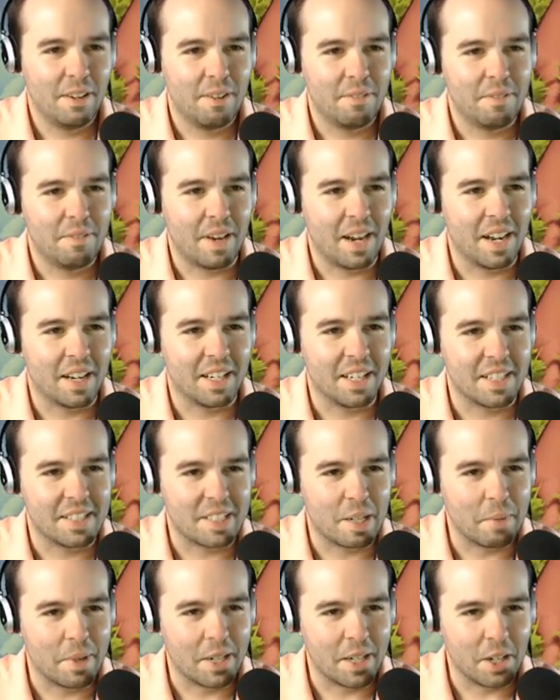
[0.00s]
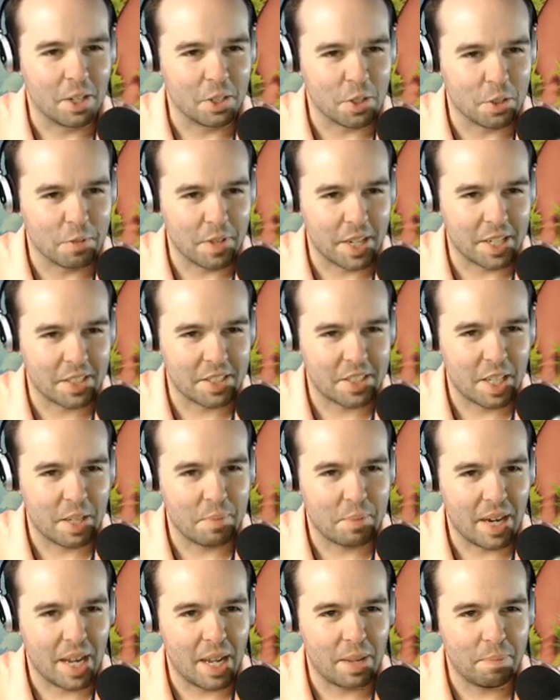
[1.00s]
Finally, someone here to fix the
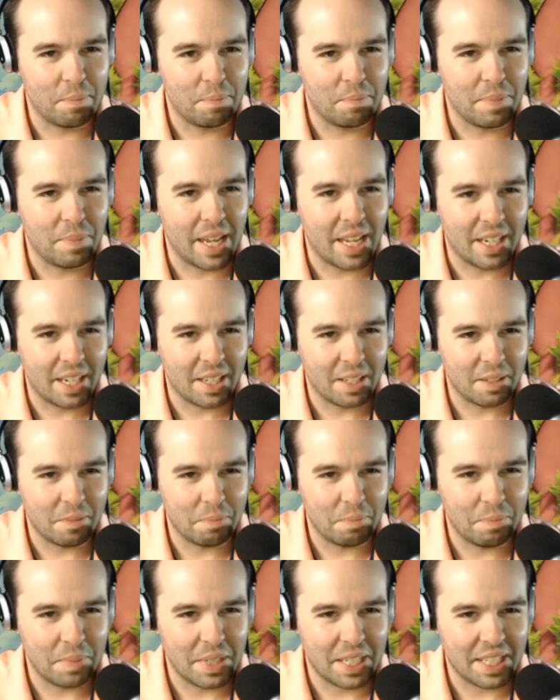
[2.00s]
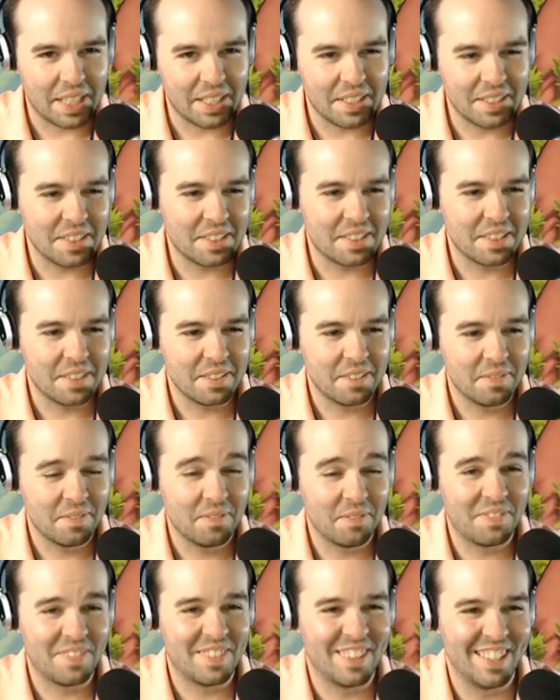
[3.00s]
bipeding beacons.
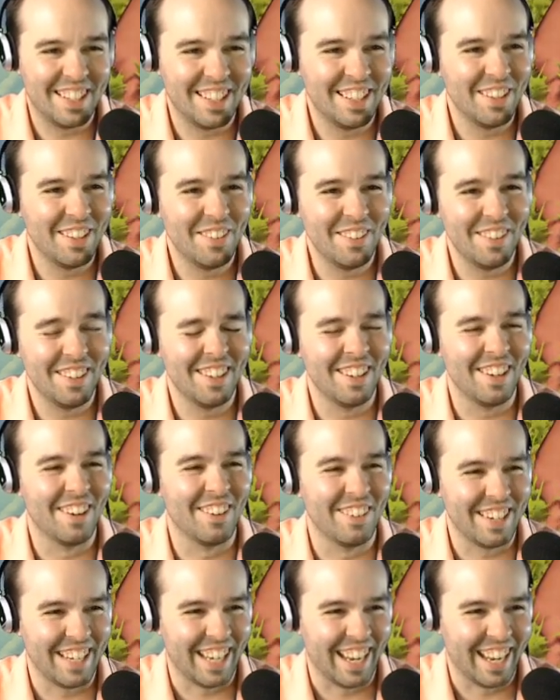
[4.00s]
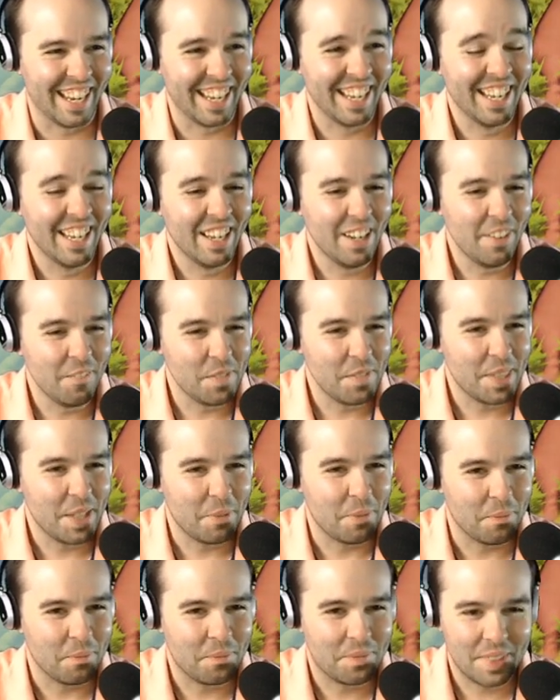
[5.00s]
Okay. You know by now we
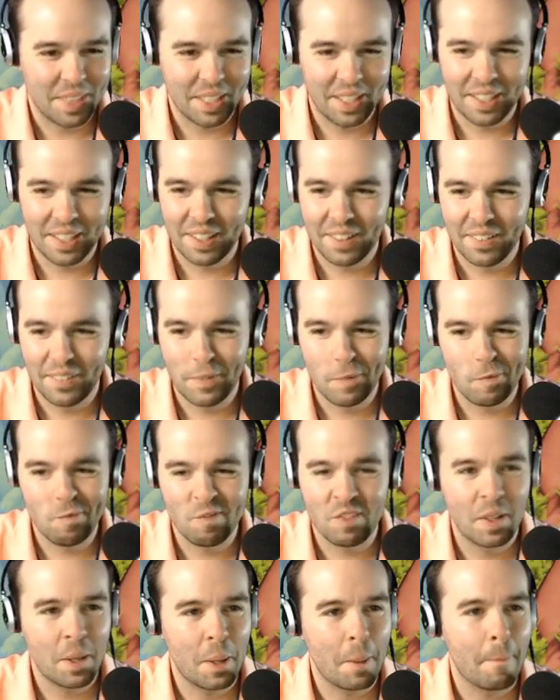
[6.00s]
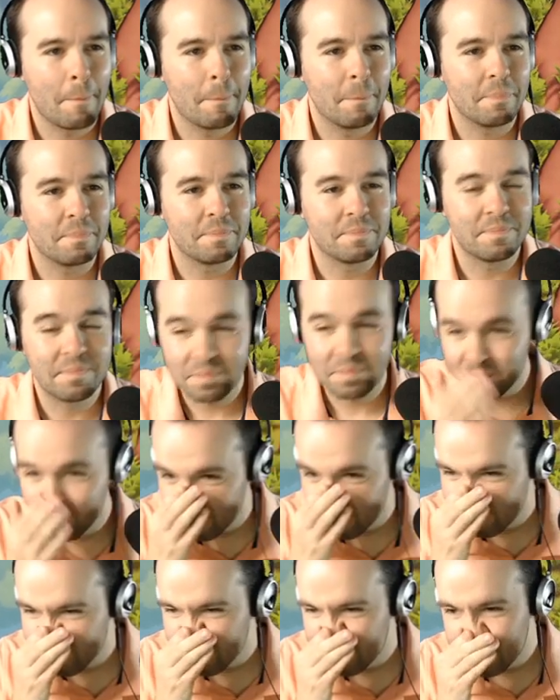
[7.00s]
have built the road just for biped to move
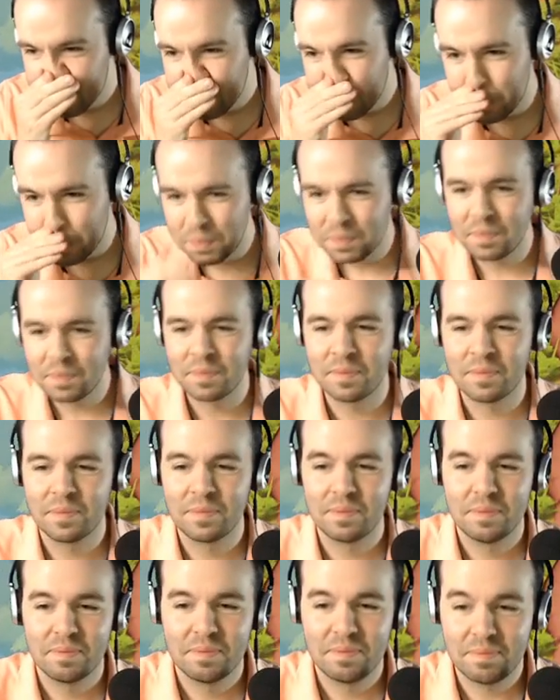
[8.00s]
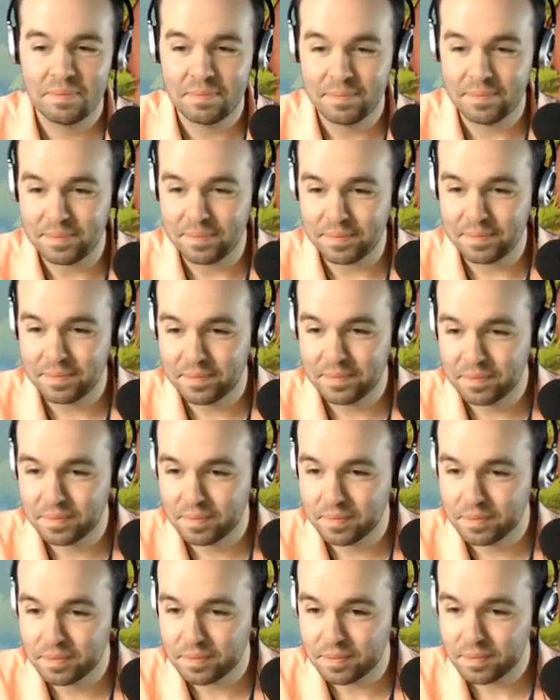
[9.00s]
around, so there are plenty of places only
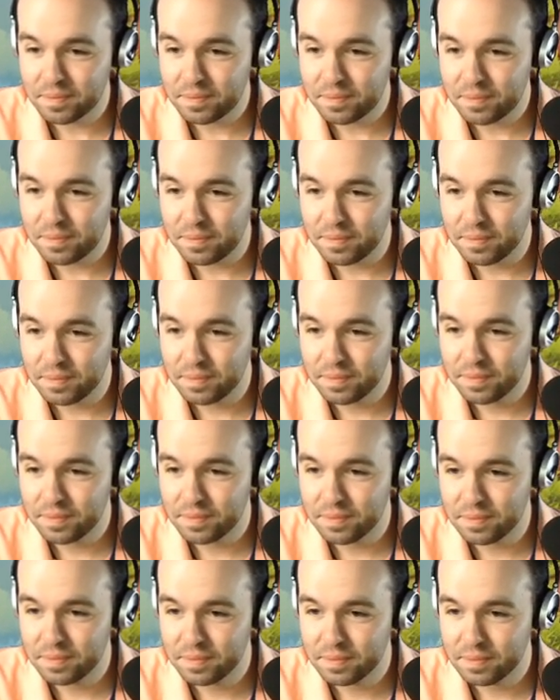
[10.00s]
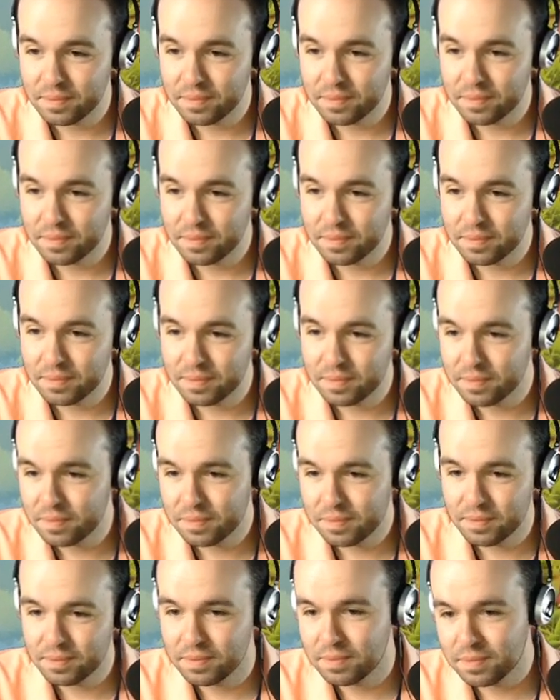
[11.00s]
you can get across, like the foot
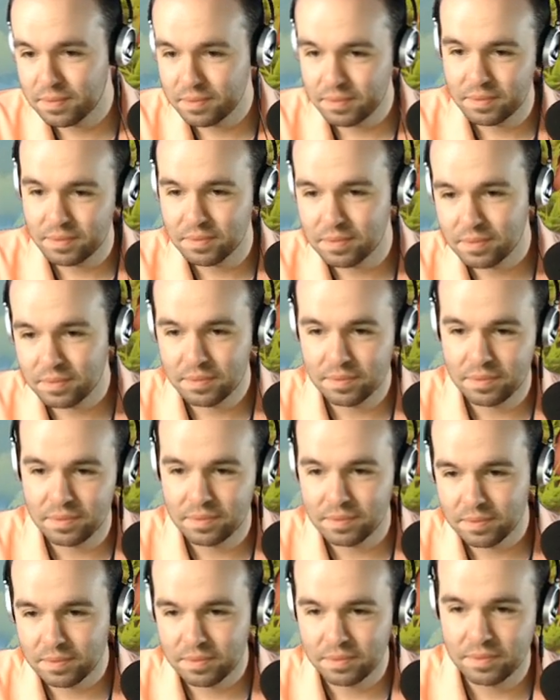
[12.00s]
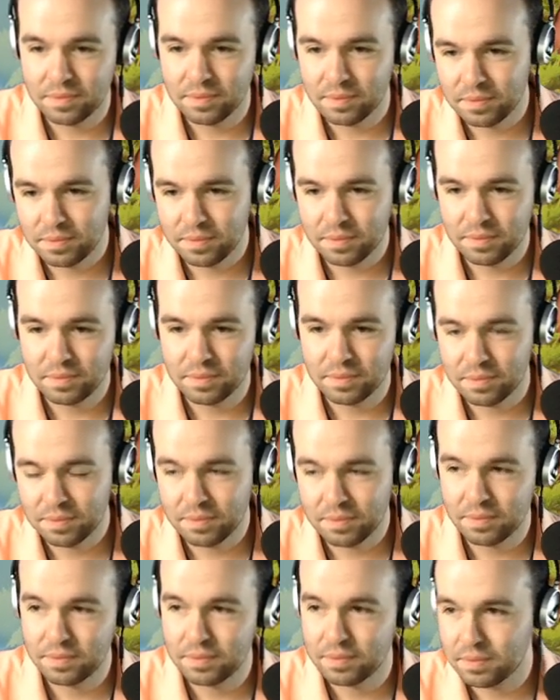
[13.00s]
censoring doors. Now please
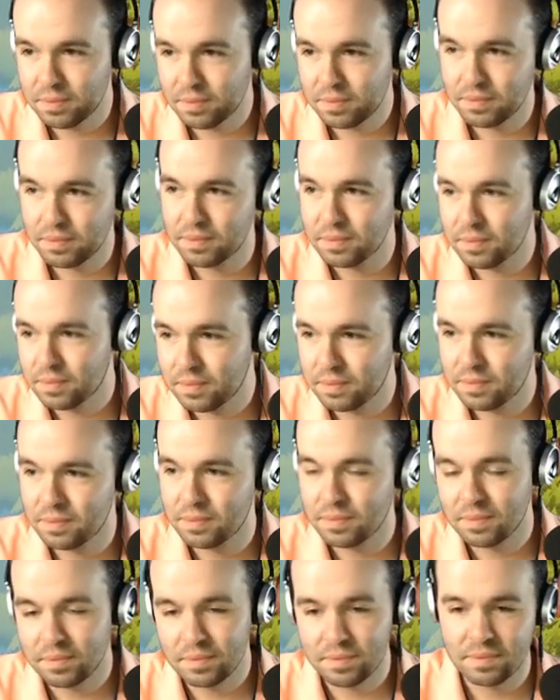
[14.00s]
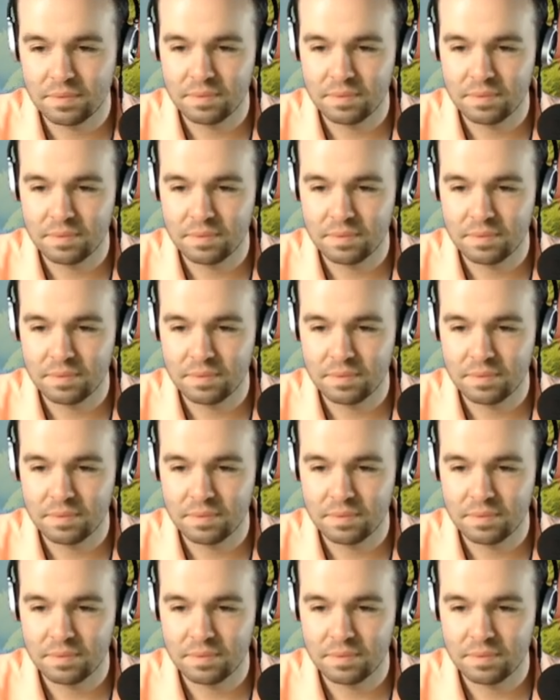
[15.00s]
stand on the foot sensor.